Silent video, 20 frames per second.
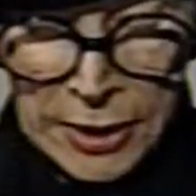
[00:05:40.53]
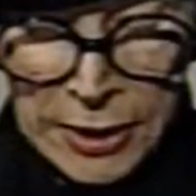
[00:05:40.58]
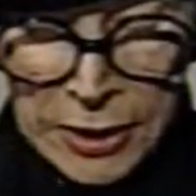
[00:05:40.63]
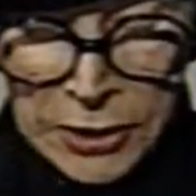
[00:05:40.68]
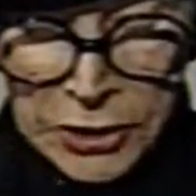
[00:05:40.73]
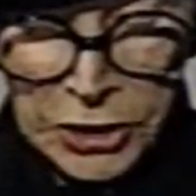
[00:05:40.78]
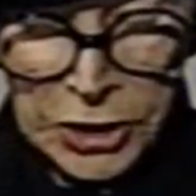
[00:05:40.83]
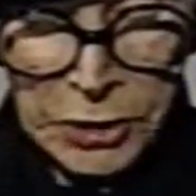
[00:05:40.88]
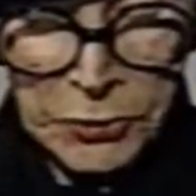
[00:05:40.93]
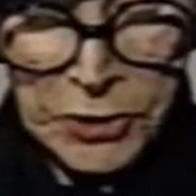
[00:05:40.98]

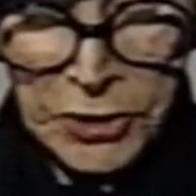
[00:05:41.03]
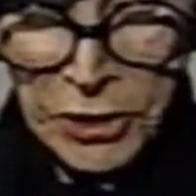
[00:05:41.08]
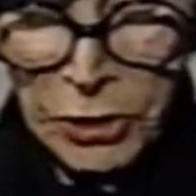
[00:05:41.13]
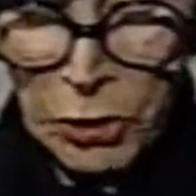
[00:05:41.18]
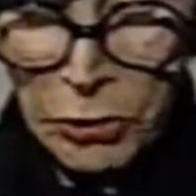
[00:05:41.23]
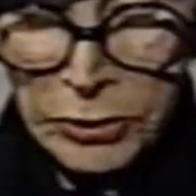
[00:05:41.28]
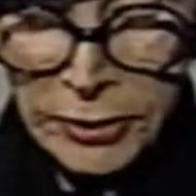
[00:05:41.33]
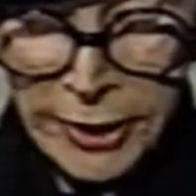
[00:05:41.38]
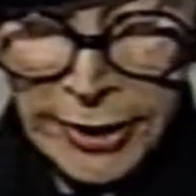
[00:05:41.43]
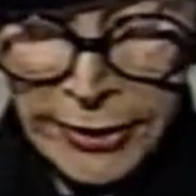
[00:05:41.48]
She was
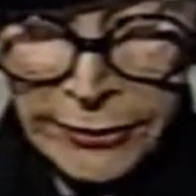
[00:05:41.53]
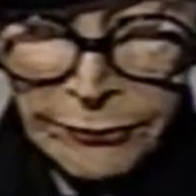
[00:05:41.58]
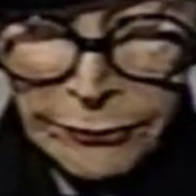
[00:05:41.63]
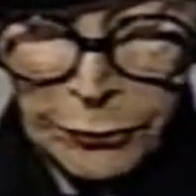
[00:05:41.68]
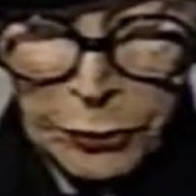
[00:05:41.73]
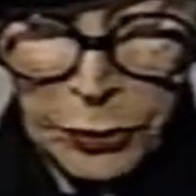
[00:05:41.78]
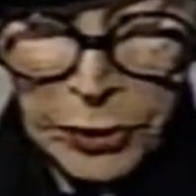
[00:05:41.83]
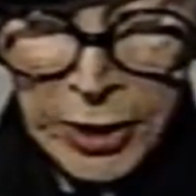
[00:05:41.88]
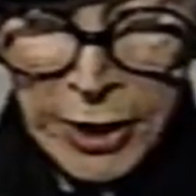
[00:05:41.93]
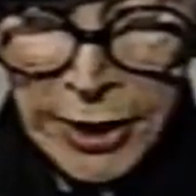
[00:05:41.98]
only
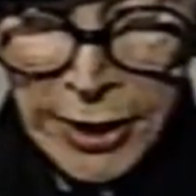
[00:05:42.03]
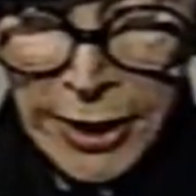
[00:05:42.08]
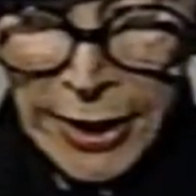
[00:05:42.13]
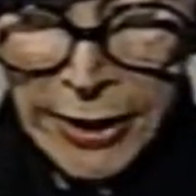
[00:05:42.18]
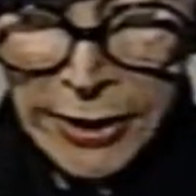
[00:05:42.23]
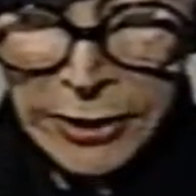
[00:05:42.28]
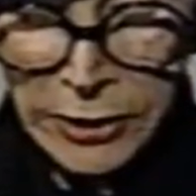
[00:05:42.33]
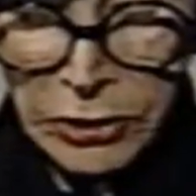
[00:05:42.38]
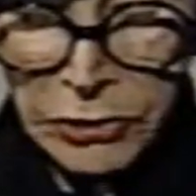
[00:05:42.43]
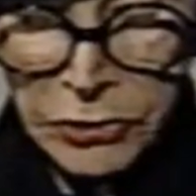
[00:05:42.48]

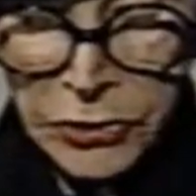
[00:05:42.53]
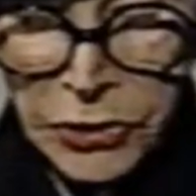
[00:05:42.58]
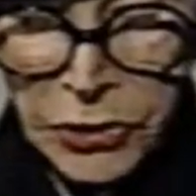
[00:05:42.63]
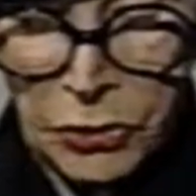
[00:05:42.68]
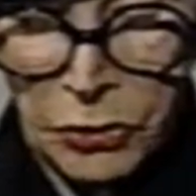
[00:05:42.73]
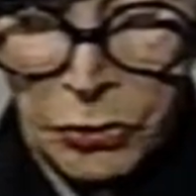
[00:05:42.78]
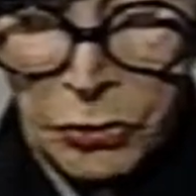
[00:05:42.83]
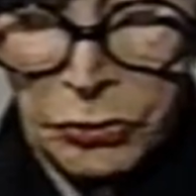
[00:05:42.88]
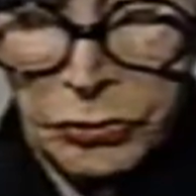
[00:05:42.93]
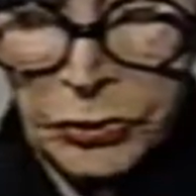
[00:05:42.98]
48 years
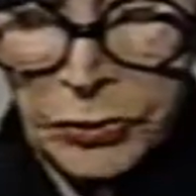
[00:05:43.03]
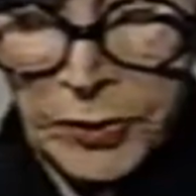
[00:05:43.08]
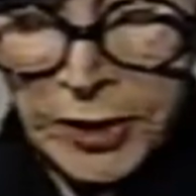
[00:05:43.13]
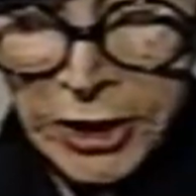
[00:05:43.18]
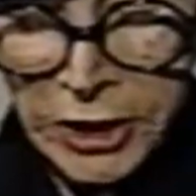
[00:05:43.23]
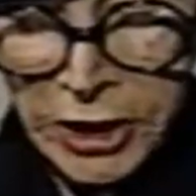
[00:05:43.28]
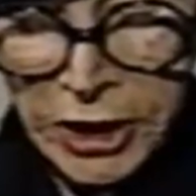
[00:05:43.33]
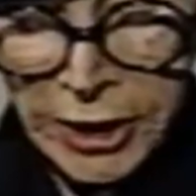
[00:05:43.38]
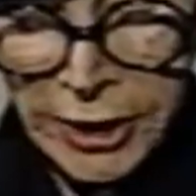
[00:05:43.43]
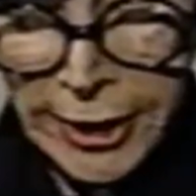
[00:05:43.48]
old
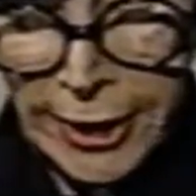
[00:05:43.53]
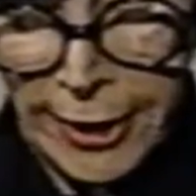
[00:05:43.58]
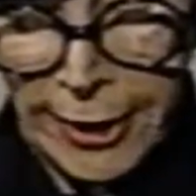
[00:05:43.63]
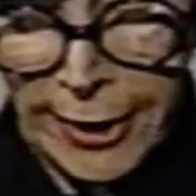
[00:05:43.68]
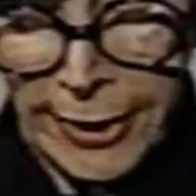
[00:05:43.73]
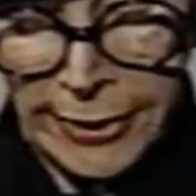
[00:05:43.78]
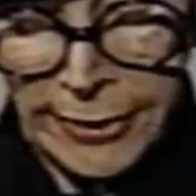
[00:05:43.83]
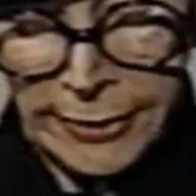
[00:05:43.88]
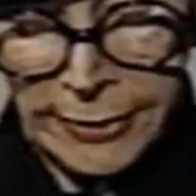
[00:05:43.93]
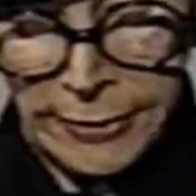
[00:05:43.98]
when she
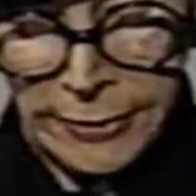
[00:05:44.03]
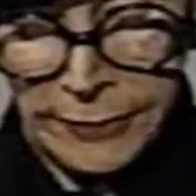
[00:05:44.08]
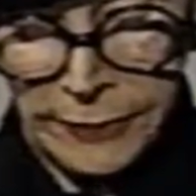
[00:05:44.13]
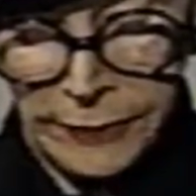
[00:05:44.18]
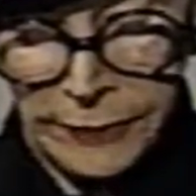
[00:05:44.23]
died.